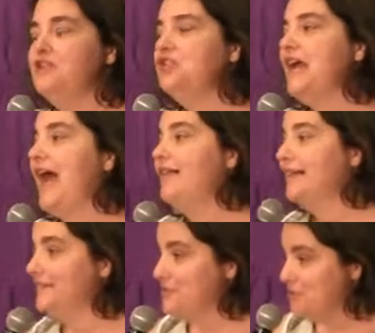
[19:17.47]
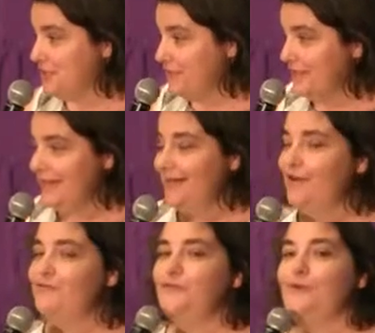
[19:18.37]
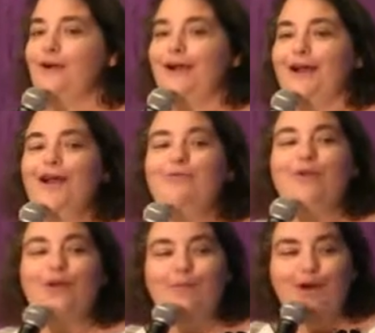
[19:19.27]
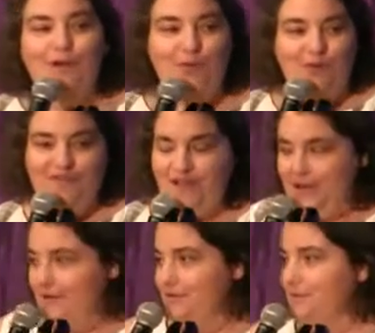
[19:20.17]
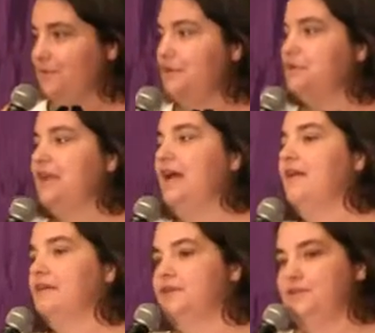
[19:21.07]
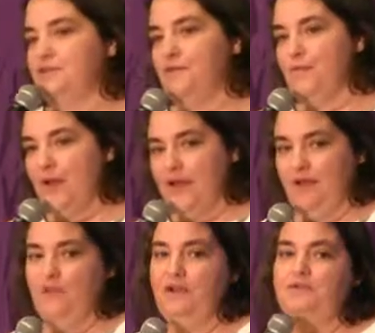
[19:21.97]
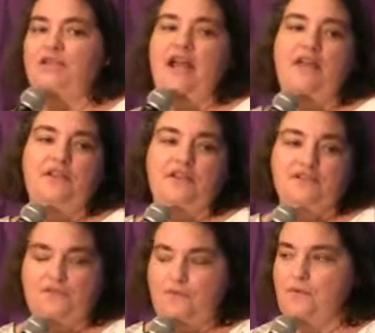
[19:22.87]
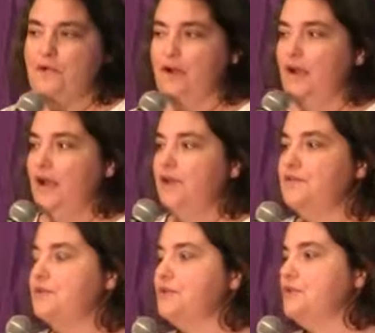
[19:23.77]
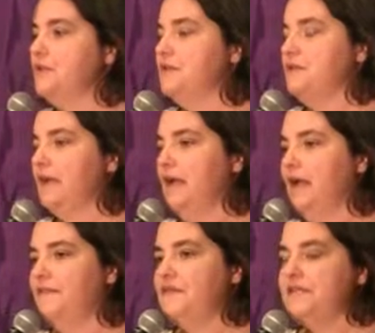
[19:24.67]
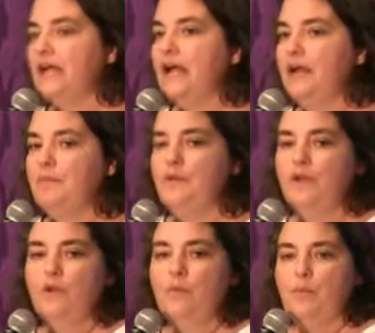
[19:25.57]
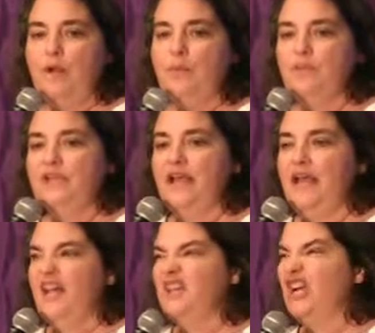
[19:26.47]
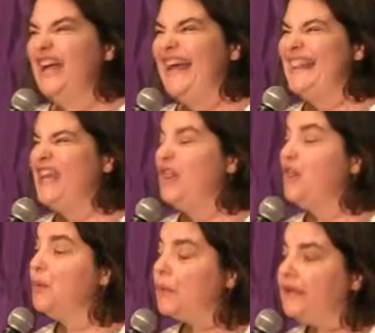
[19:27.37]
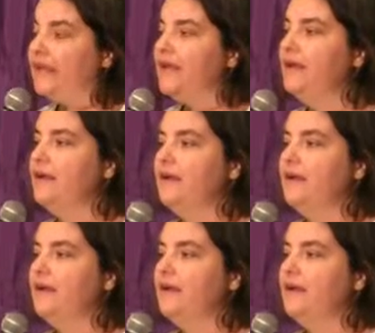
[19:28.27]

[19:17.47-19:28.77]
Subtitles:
challenged for pro bono providers. We are challenged for money. We are challenged for solutions. At the time, we probably had, I think, 3